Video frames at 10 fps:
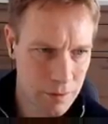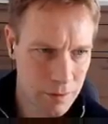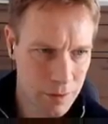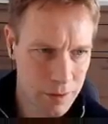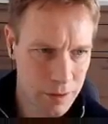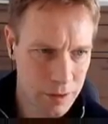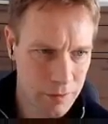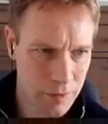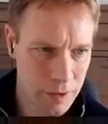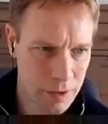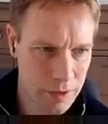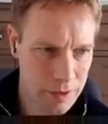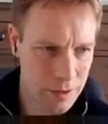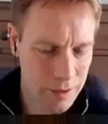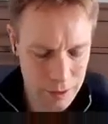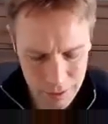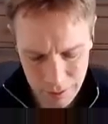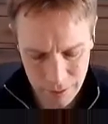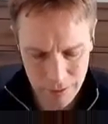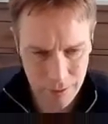Where's just vec
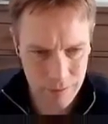extend?